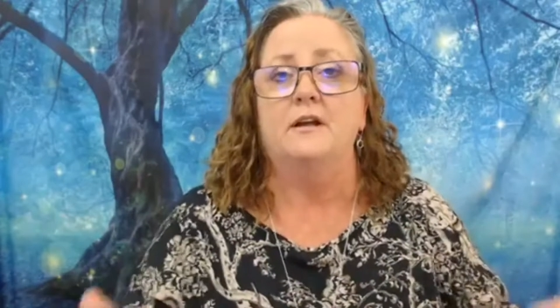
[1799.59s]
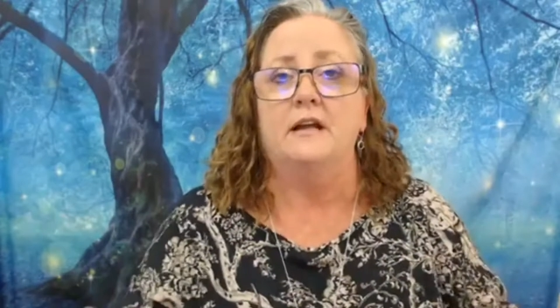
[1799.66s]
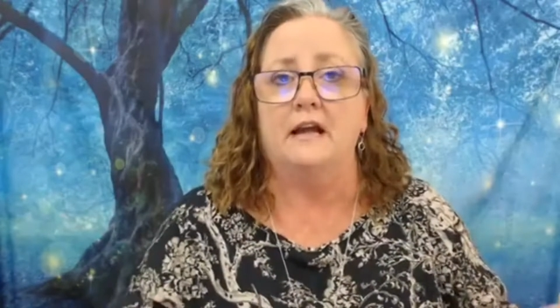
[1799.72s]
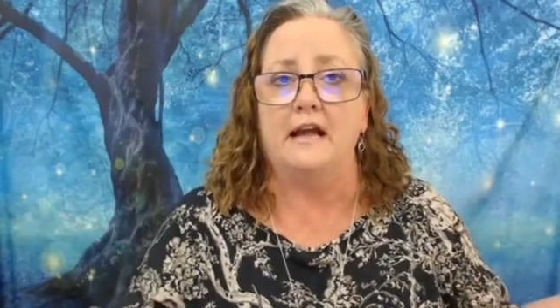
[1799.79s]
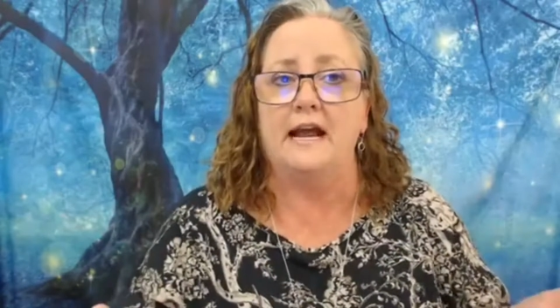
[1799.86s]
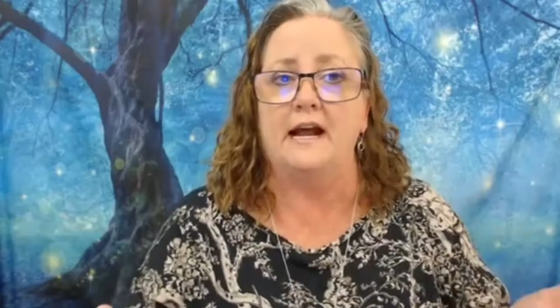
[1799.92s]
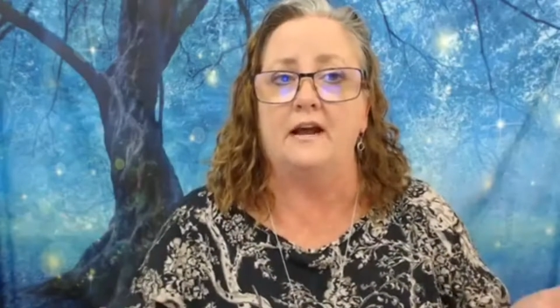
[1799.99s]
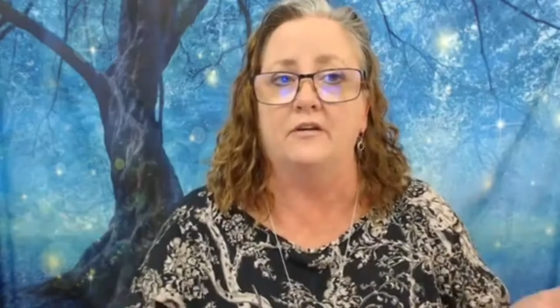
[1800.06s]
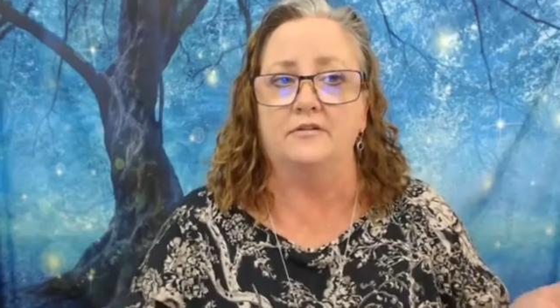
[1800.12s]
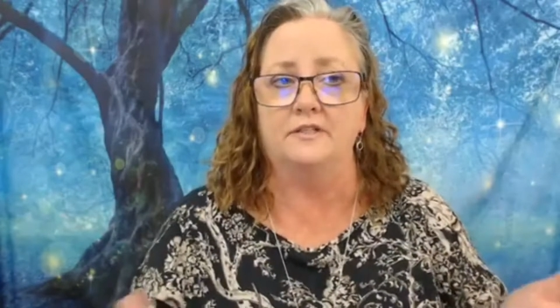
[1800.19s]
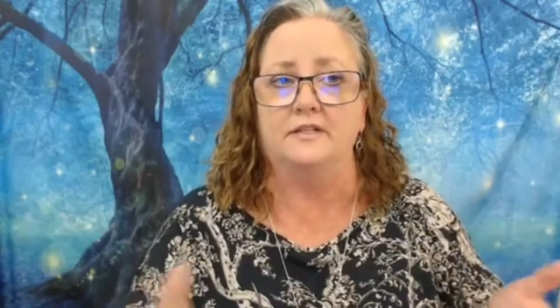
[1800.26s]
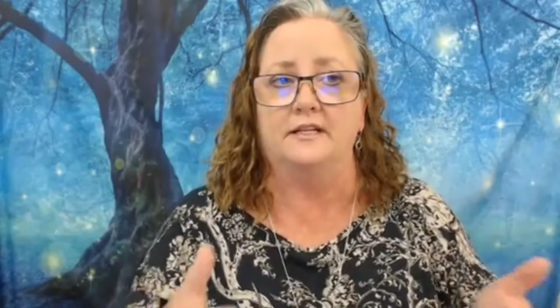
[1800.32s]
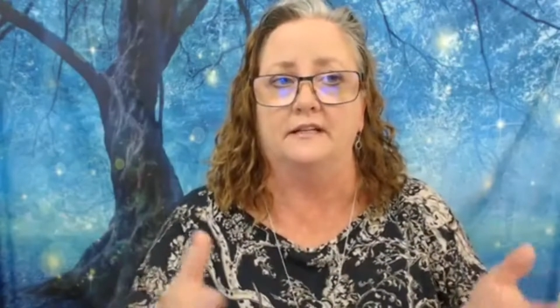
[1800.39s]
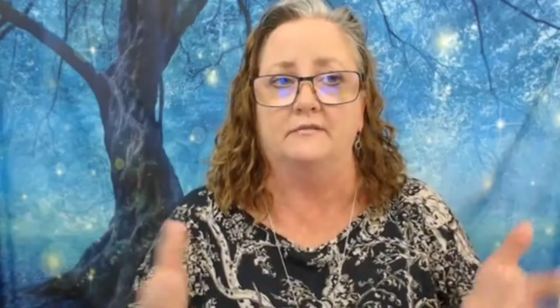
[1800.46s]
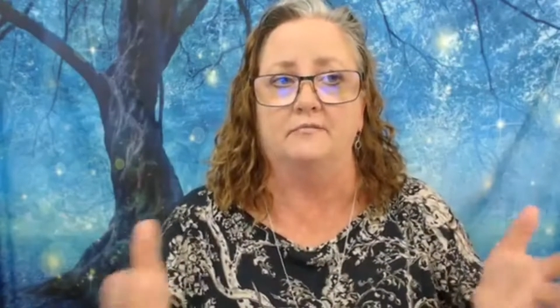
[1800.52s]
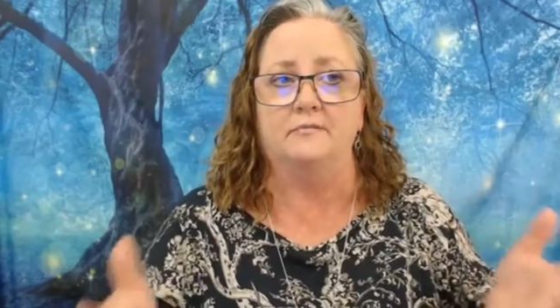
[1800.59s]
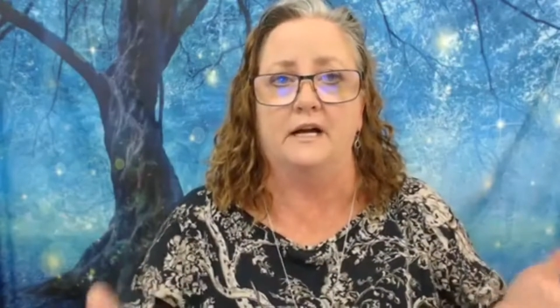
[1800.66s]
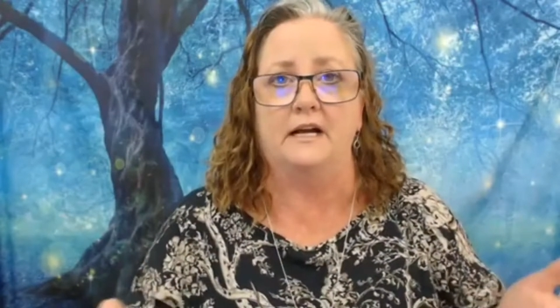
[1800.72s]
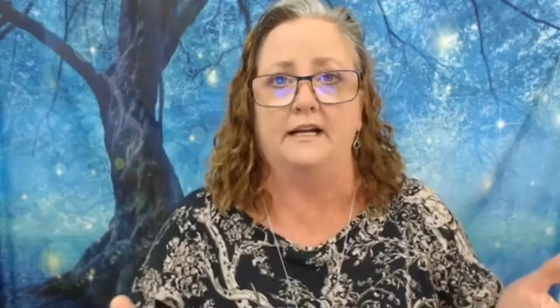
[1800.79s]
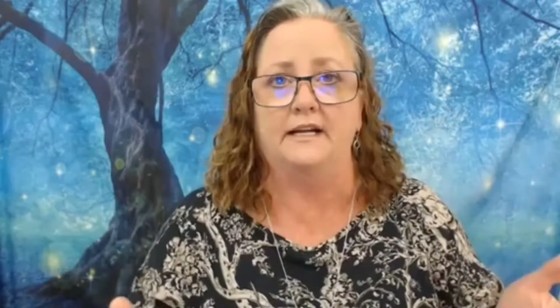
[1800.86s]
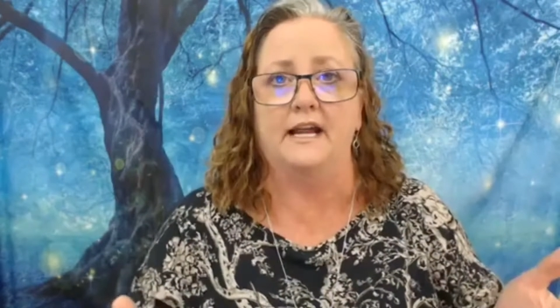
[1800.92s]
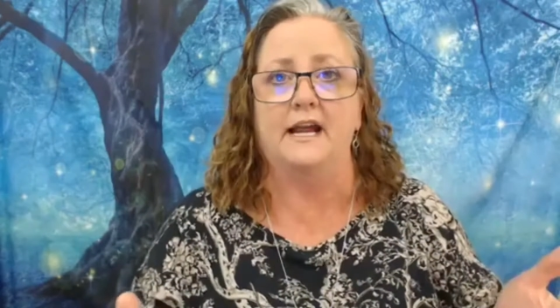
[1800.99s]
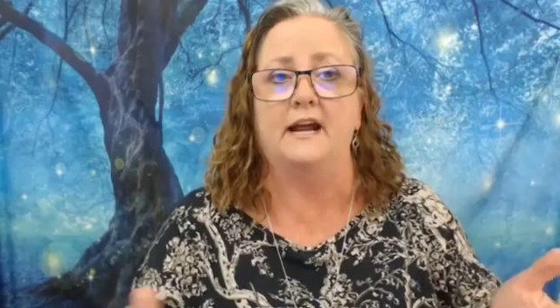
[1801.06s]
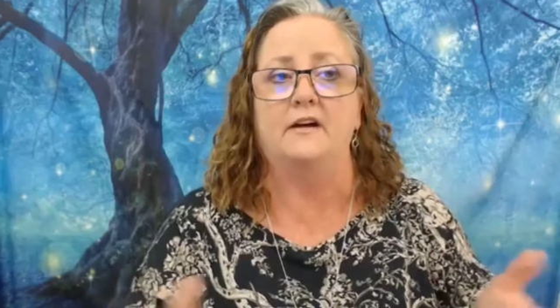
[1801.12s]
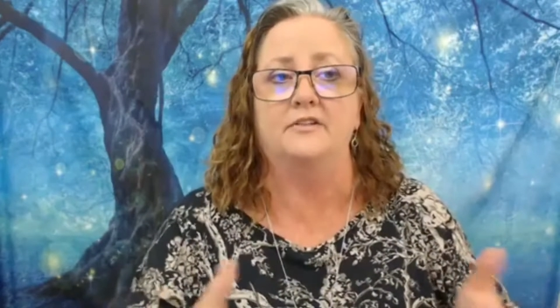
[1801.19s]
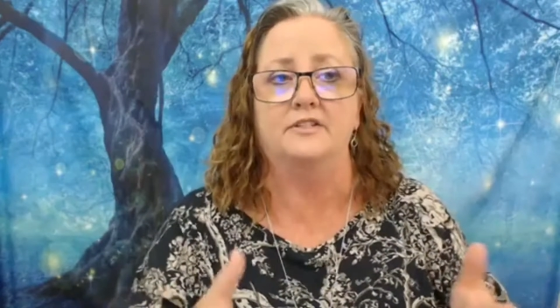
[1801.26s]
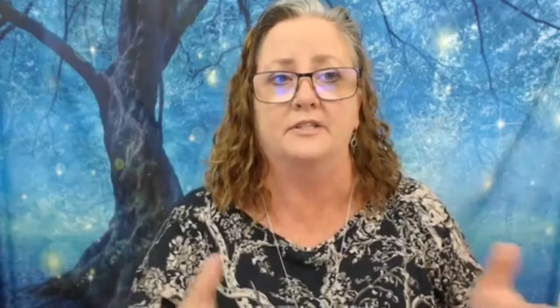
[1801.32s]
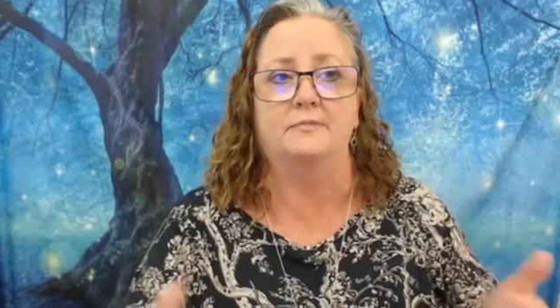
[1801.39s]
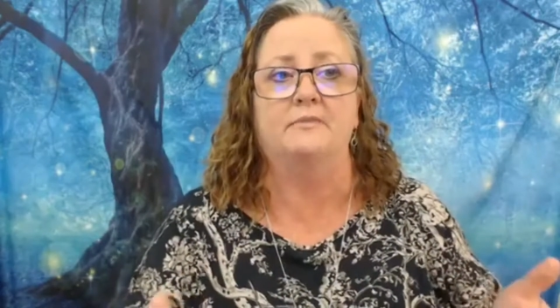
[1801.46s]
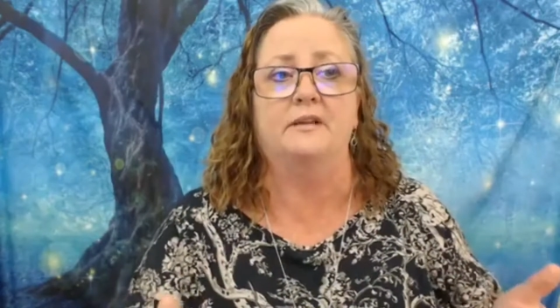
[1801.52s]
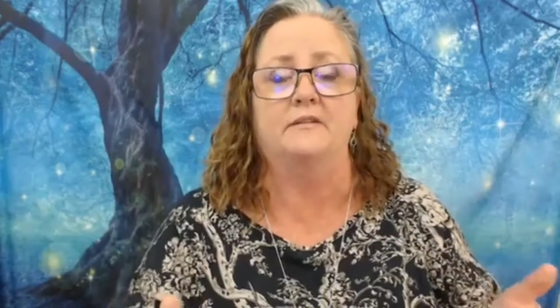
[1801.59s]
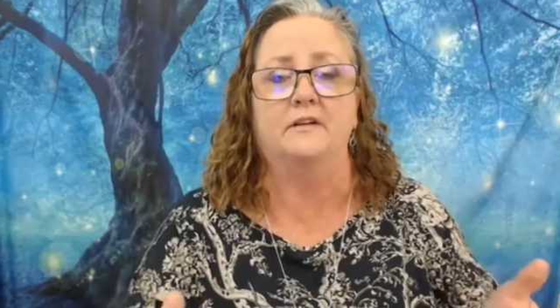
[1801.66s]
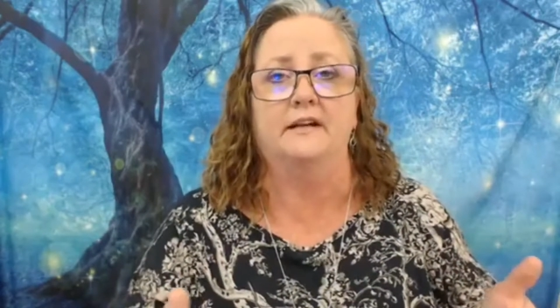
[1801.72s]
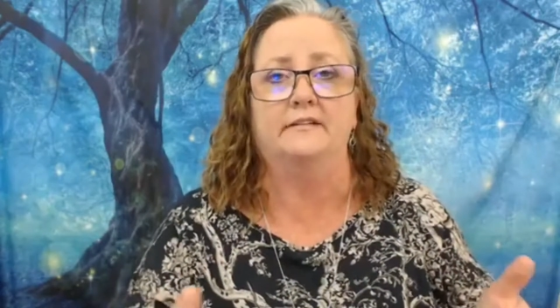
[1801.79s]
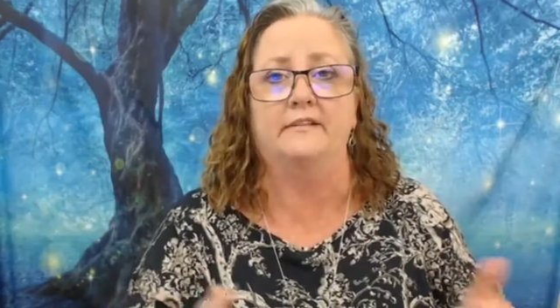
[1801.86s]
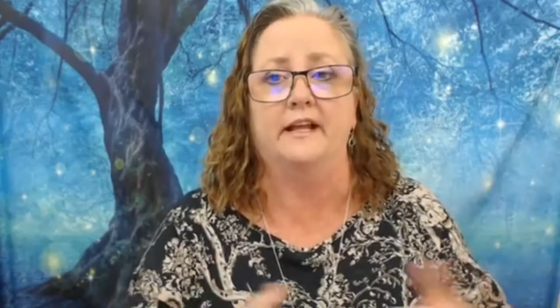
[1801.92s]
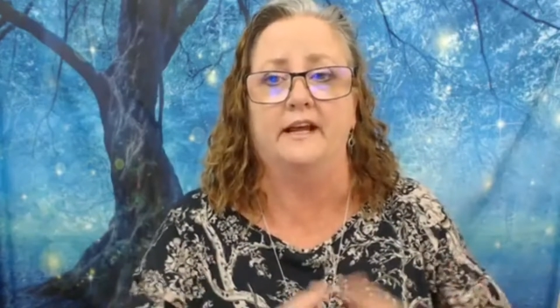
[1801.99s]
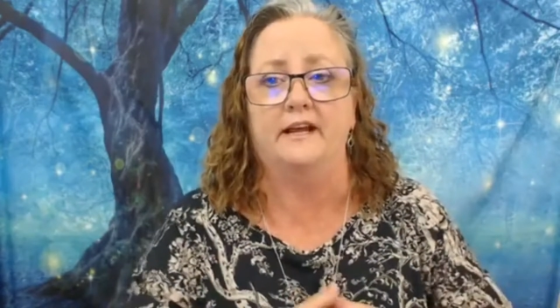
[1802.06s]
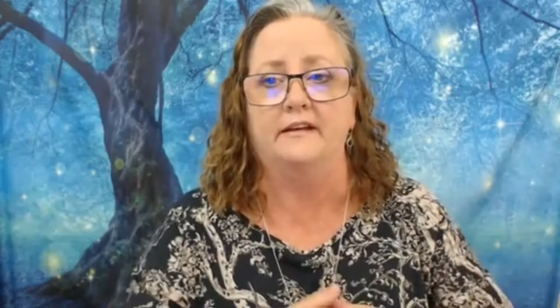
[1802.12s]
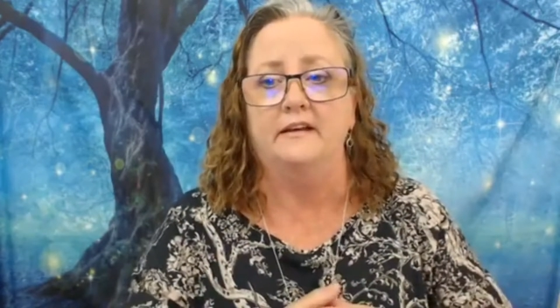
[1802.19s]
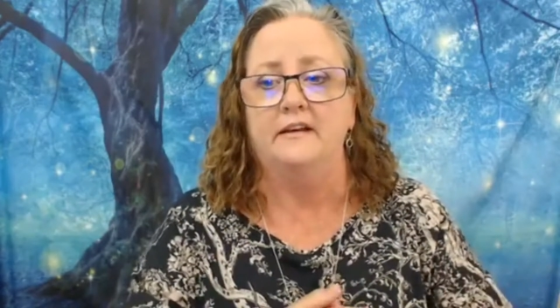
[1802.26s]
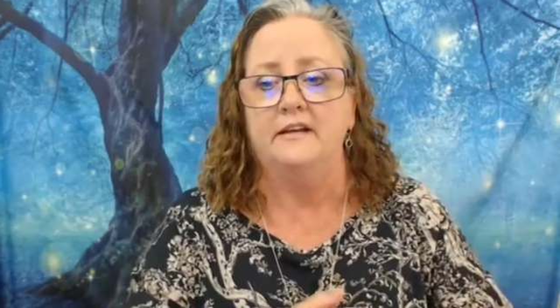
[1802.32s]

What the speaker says: housing, buying a house, something like that.